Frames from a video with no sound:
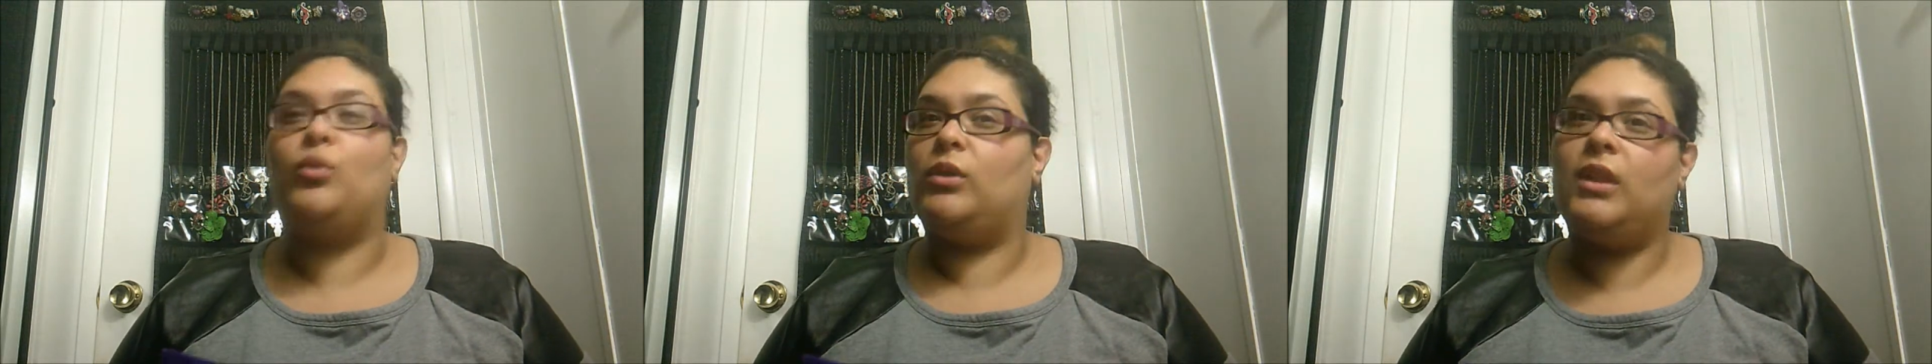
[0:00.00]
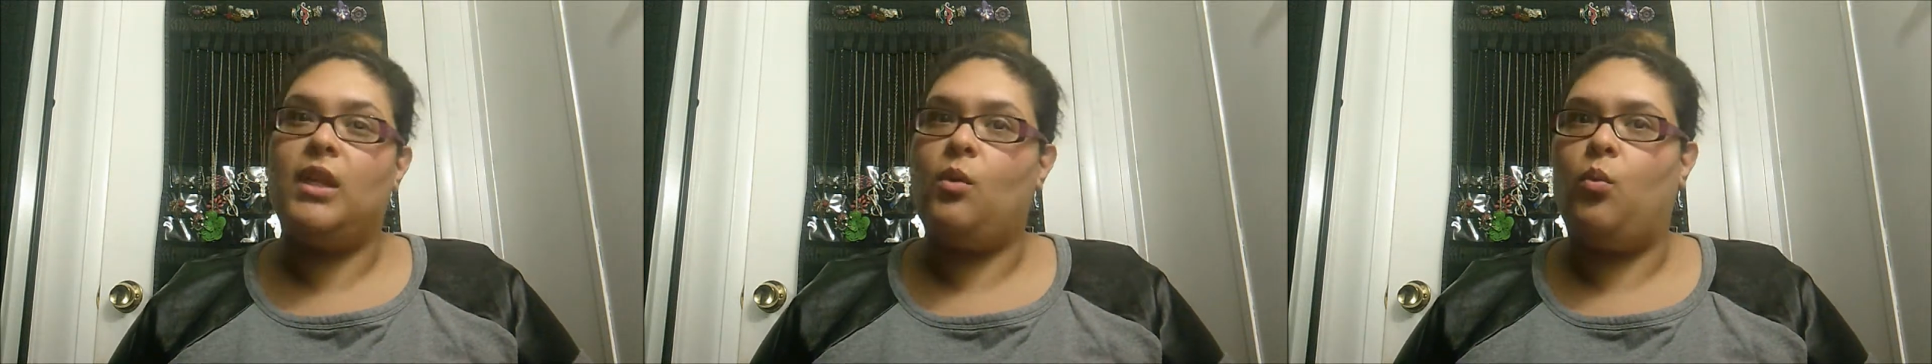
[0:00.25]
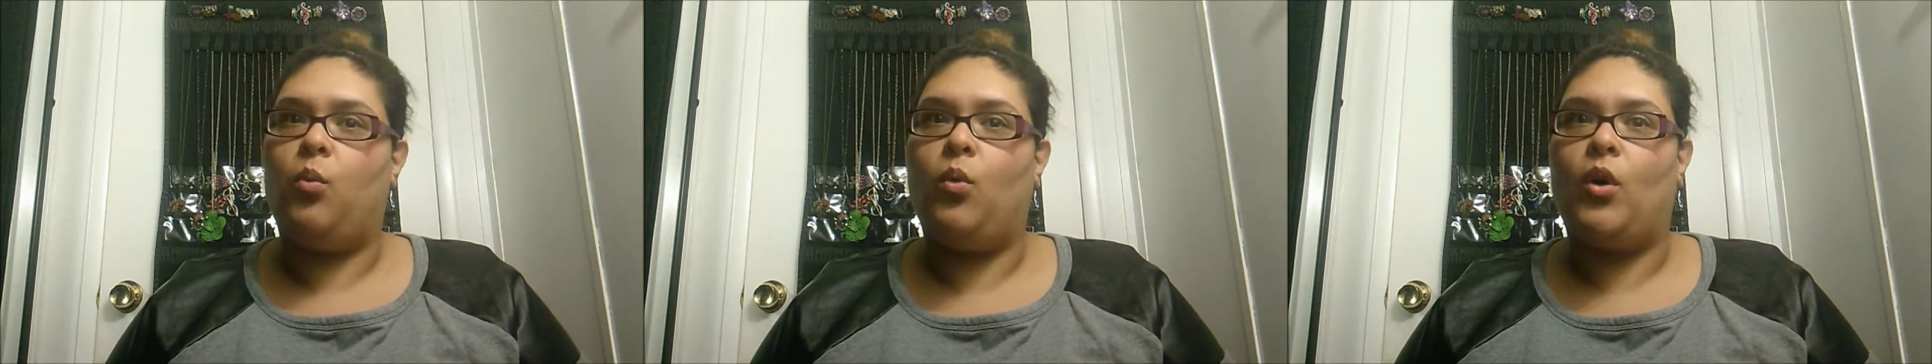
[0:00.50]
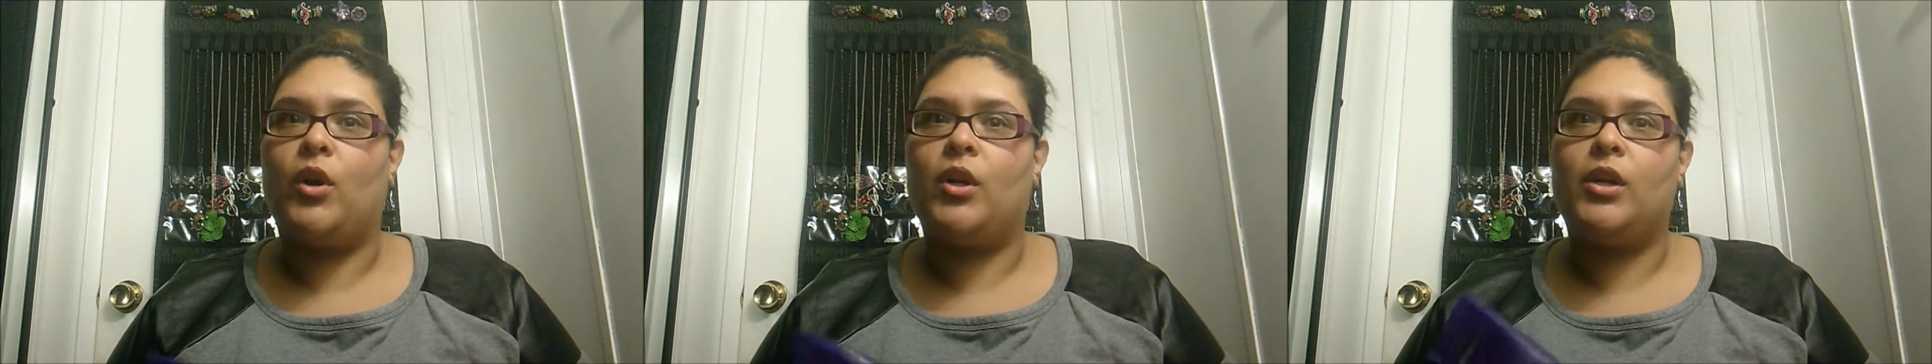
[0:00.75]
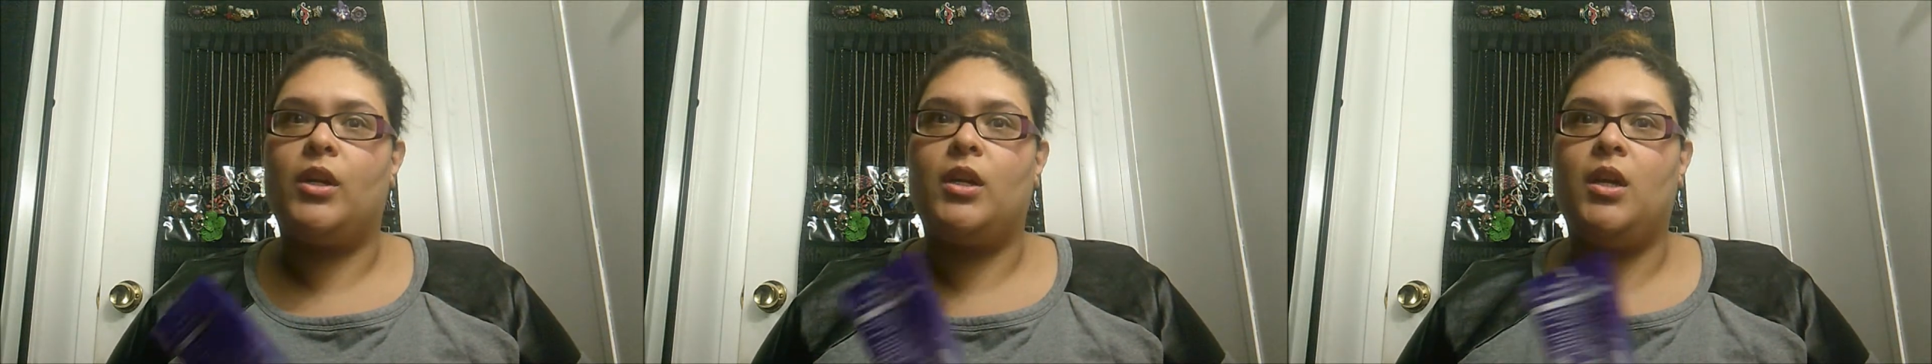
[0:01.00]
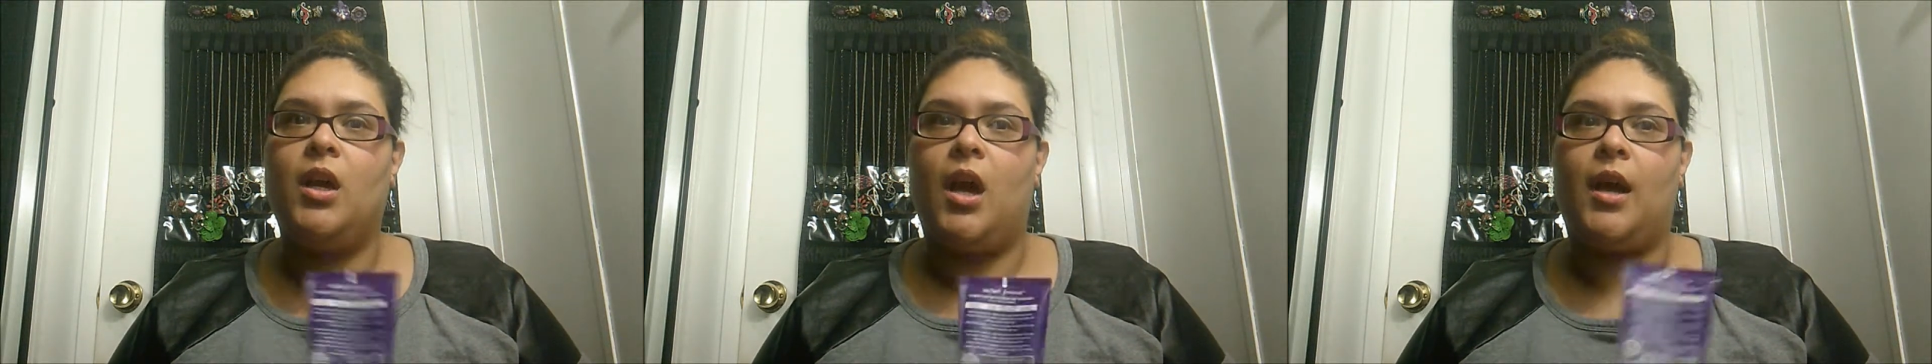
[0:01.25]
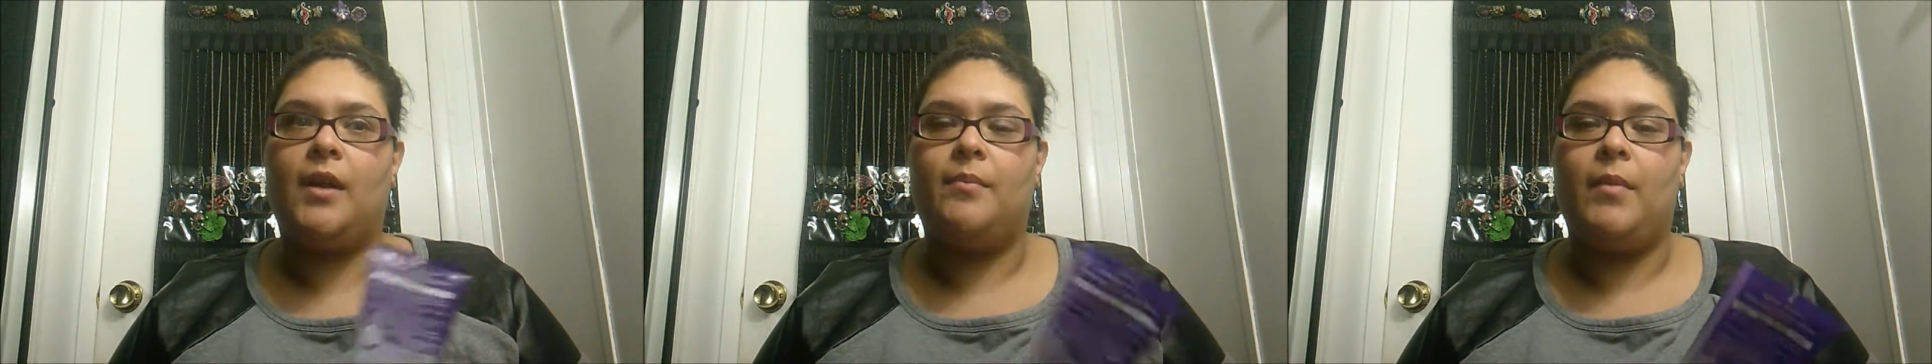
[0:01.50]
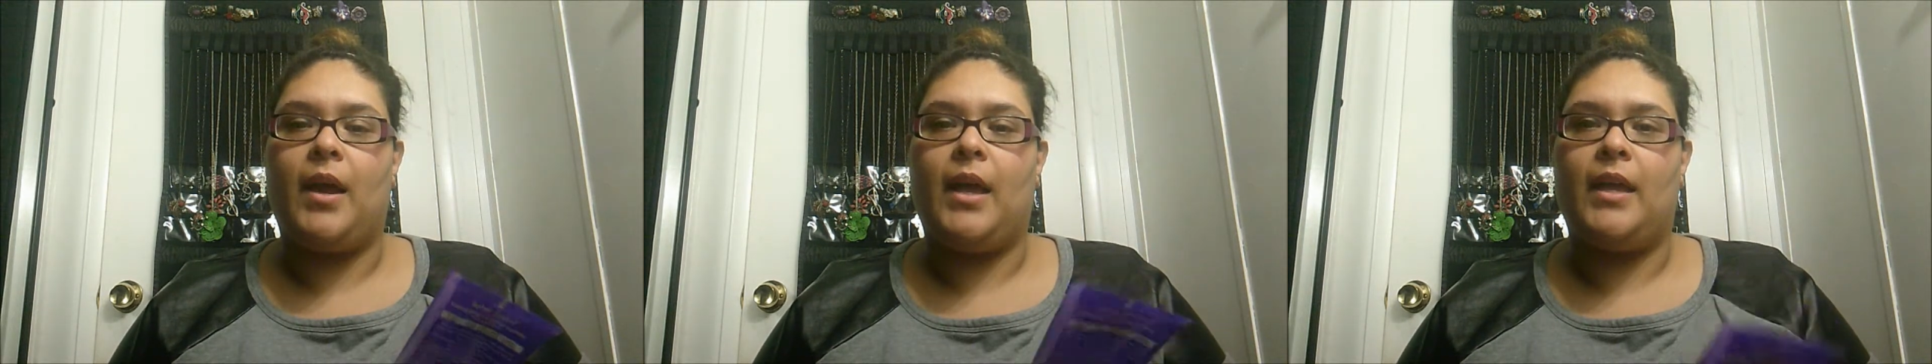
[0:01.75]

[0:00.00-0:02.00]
really work on